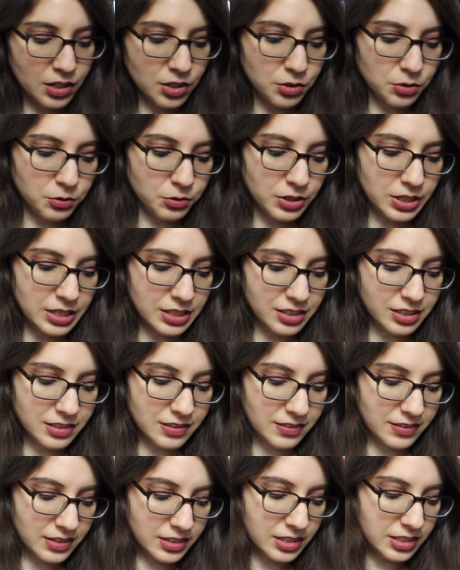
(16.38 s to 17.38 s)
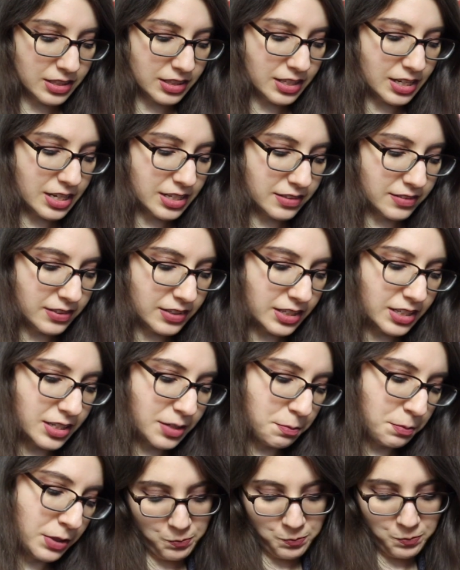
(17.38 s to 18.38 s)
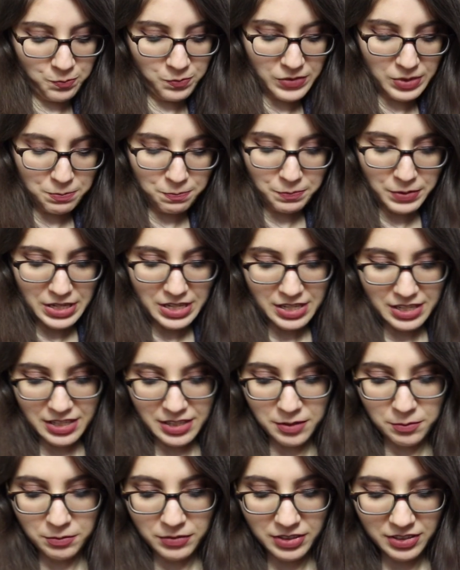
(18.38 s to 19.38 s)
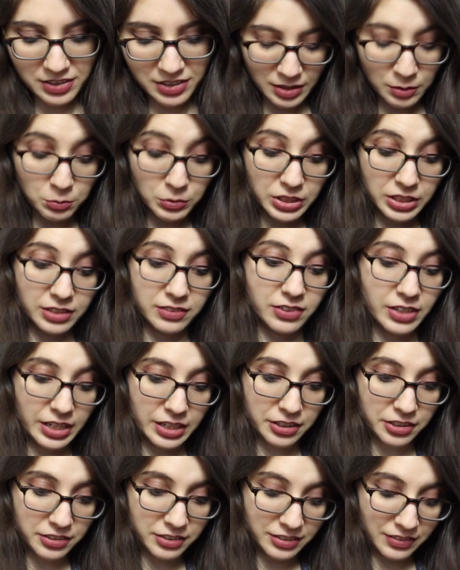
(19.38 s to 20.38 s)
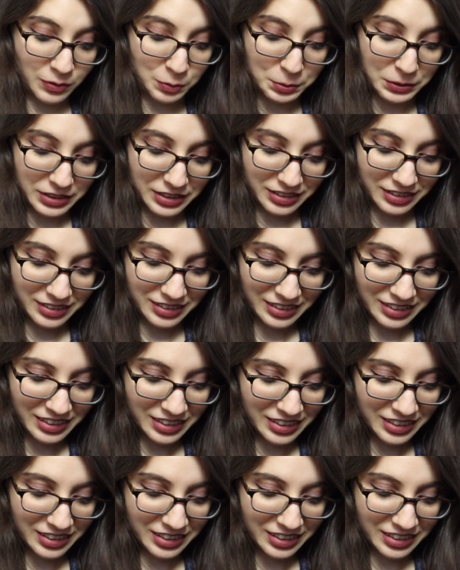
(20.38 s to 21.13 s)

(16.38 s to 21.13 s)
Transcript: All right, let's cut that tape. Bam! I'm really tired. It's been